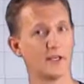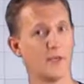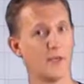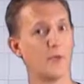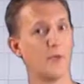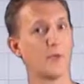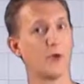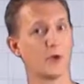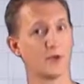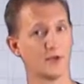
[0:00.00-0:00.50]
to
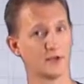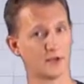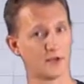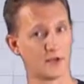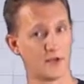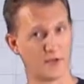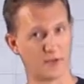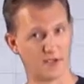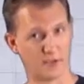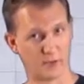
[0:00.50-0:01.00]
memorize
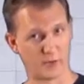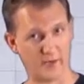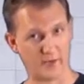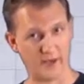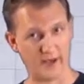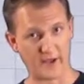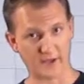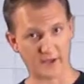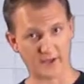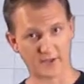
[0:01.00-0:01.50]
their decimal
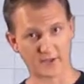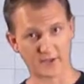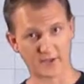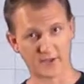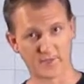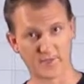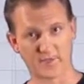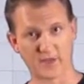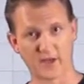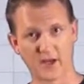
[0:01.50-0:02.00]

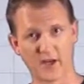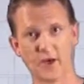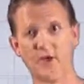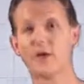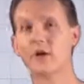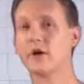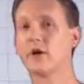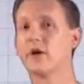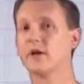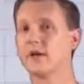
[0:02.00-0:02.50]
values. Here
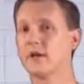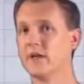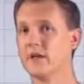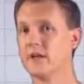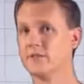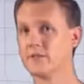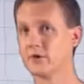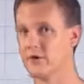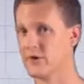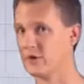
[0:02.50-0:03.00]
they are
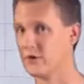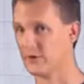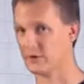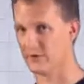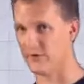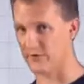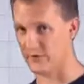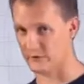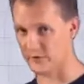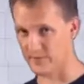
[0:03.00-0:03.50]
again so you can
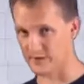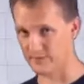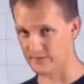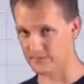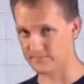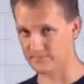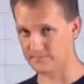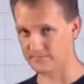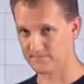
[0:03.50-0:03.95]
review them.